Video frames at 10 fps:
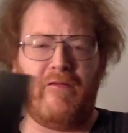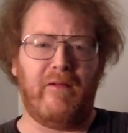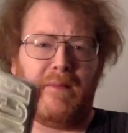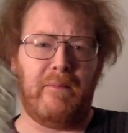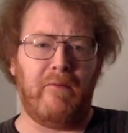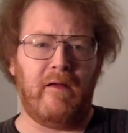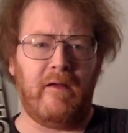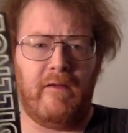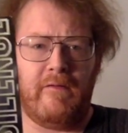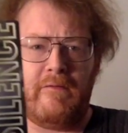film I bought of
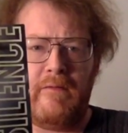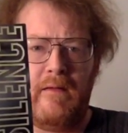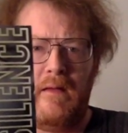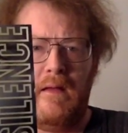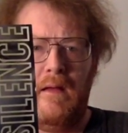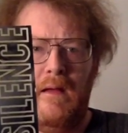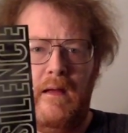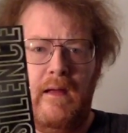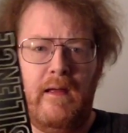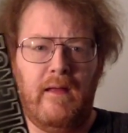his.
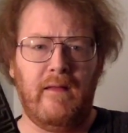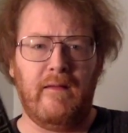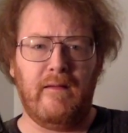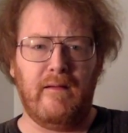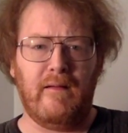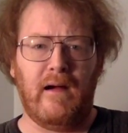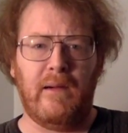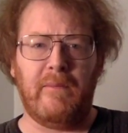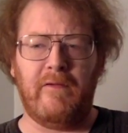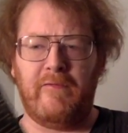And uh,
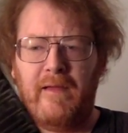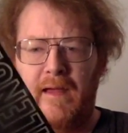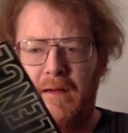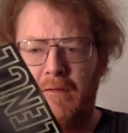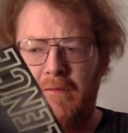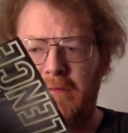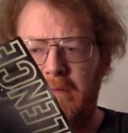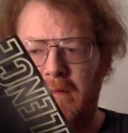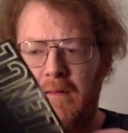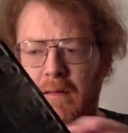Army of
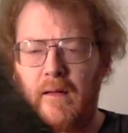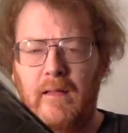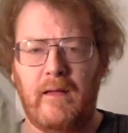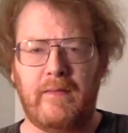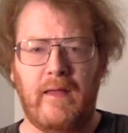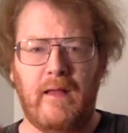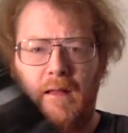Shadows, I like that a